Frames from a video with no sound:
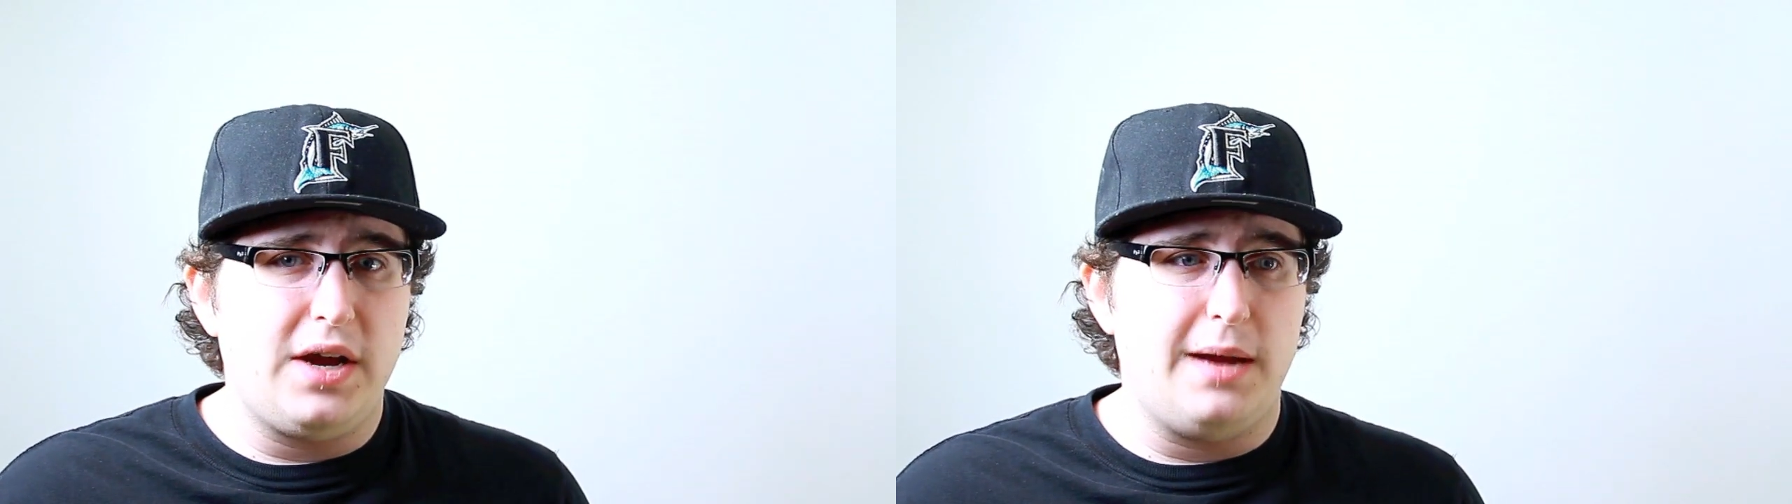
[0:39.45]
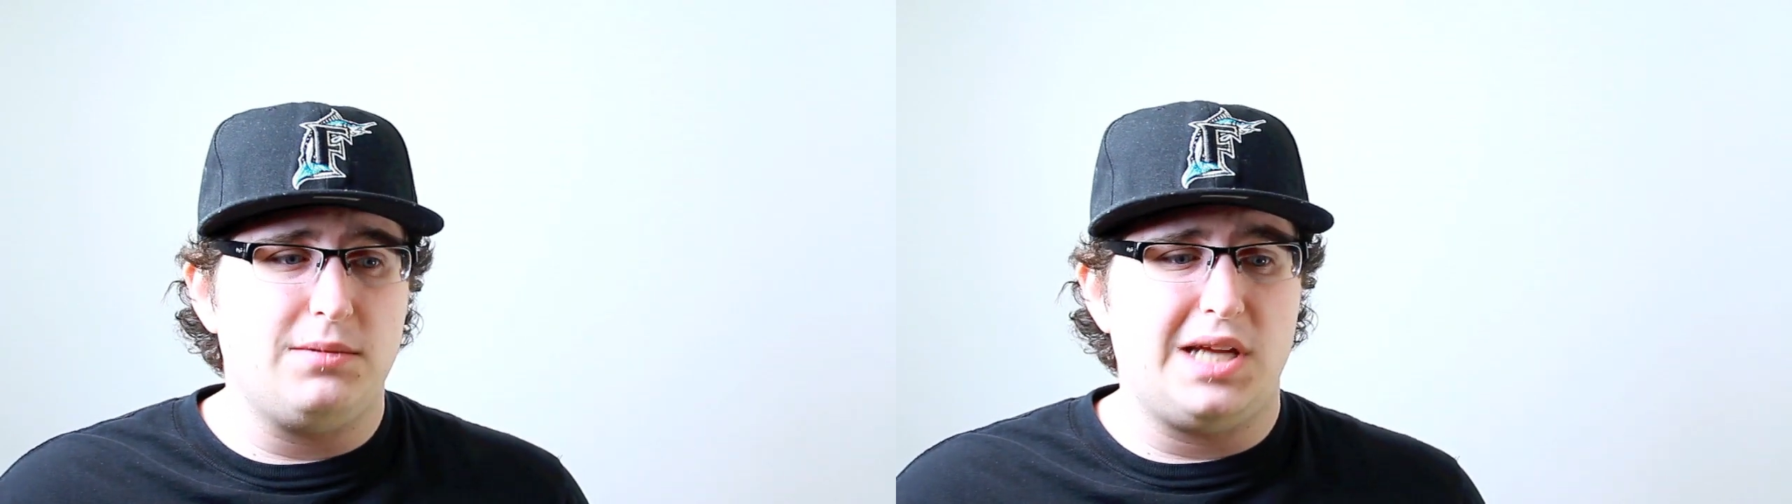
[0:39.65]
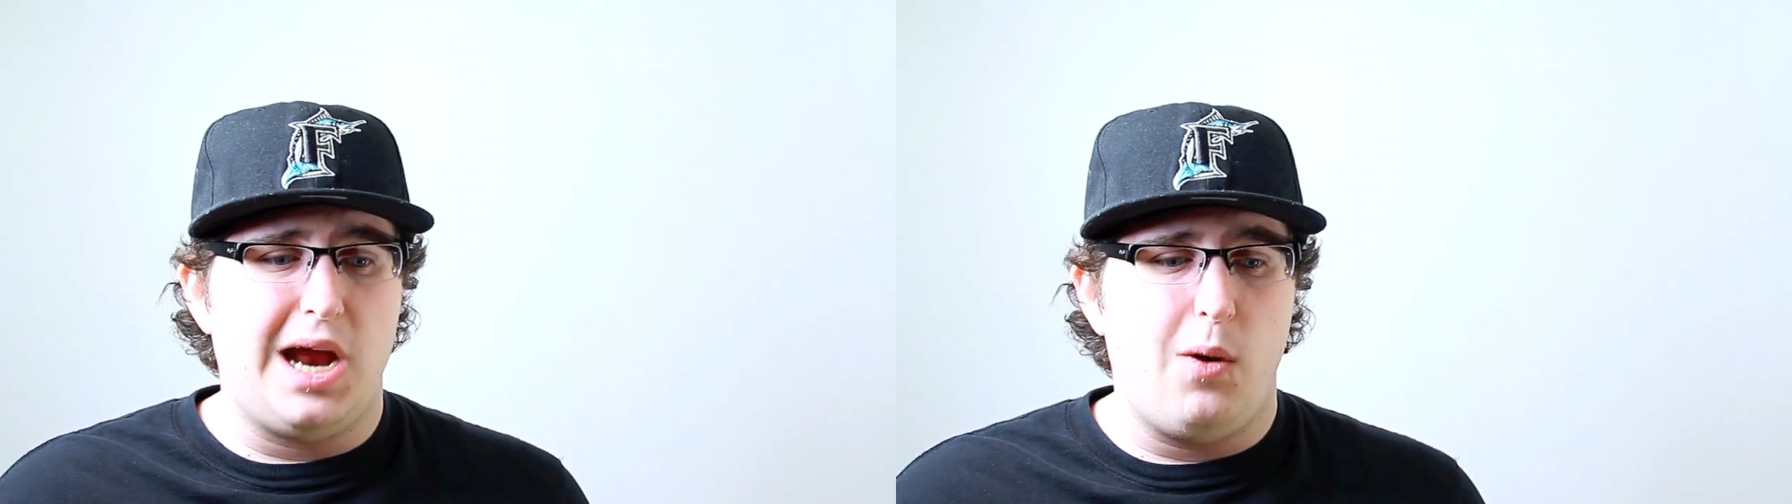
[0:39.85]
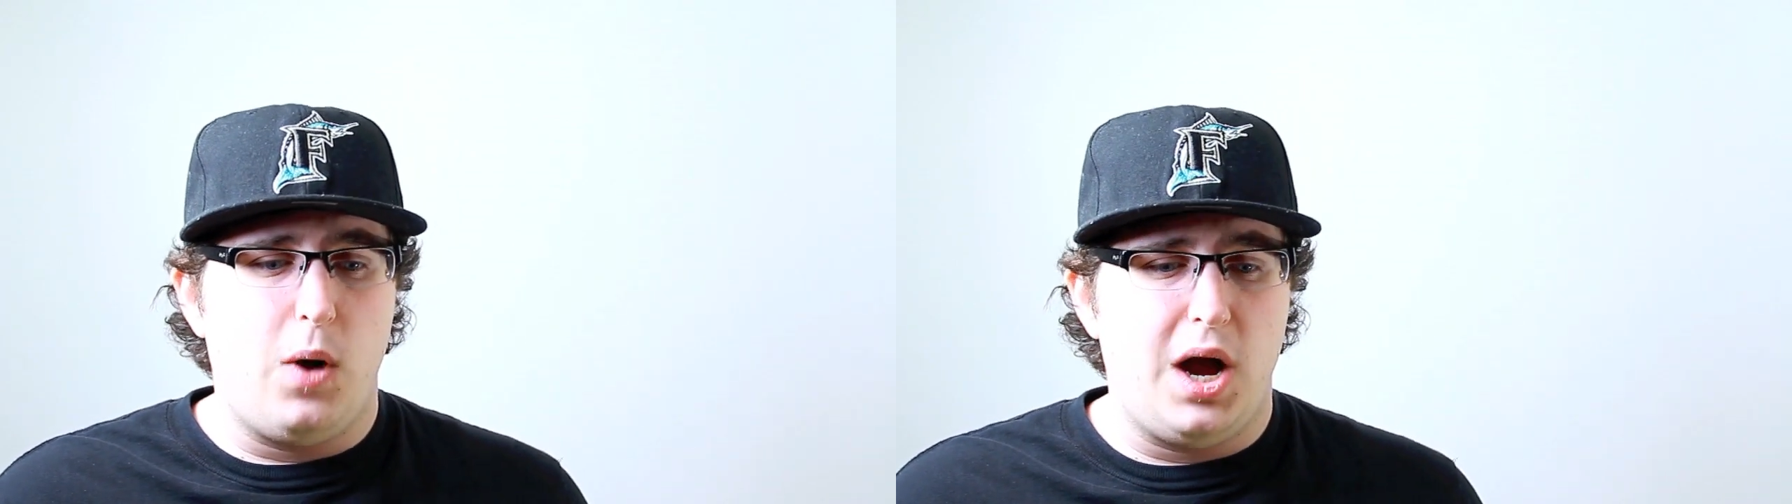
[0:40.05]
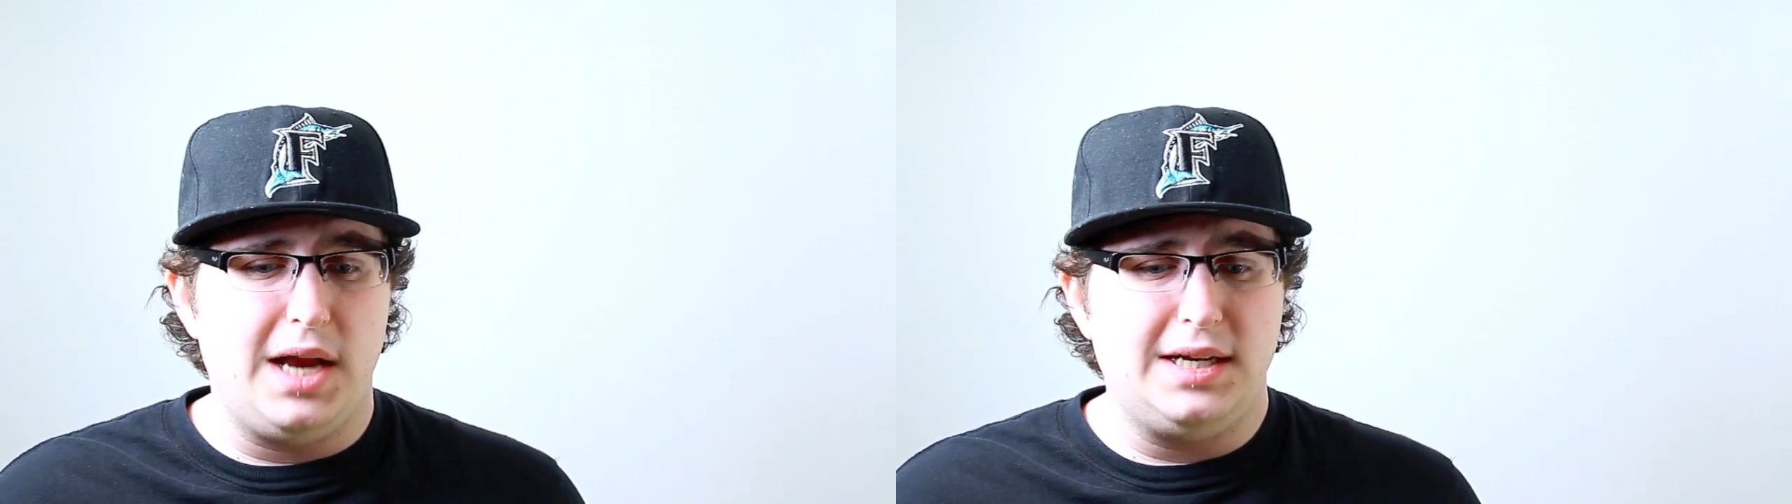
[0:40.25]
games that I
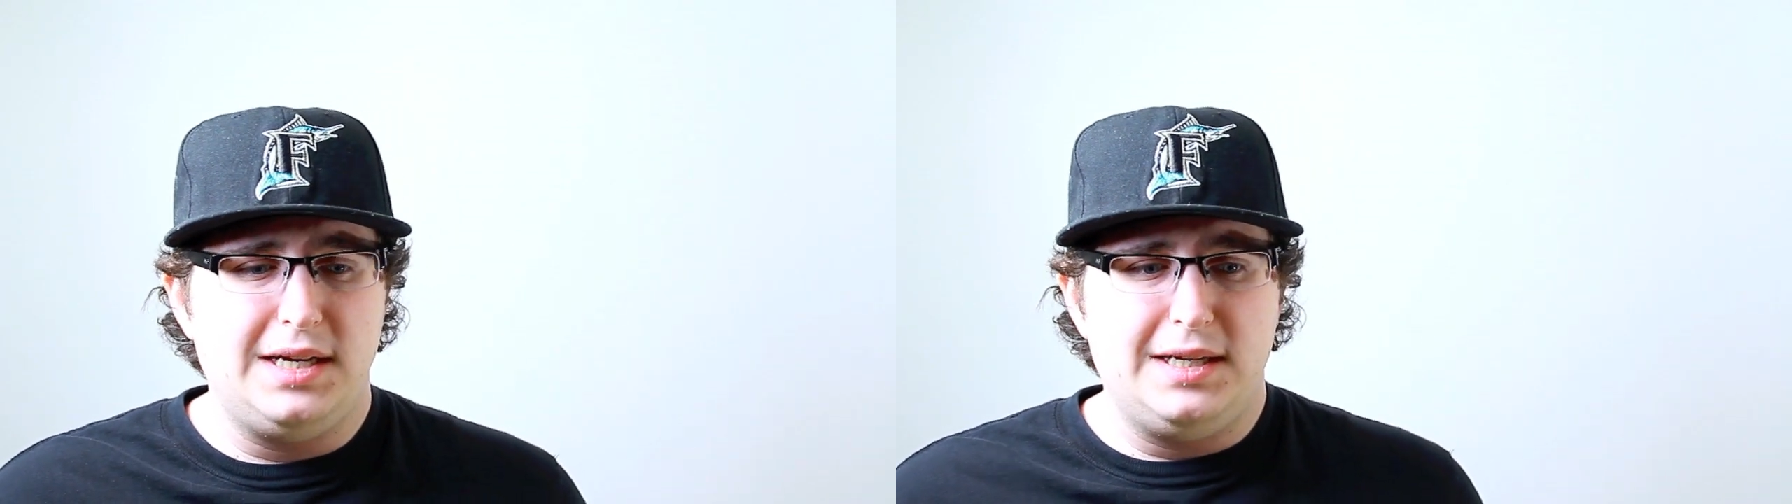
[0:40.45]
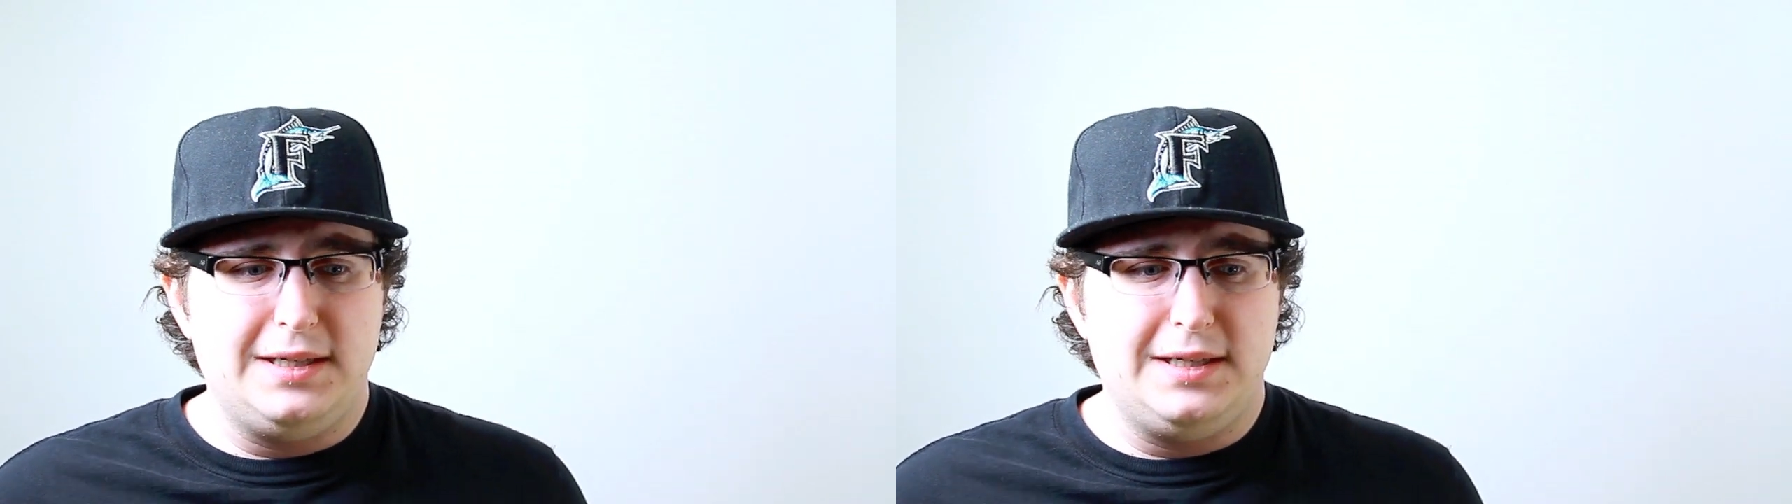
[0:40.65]
want.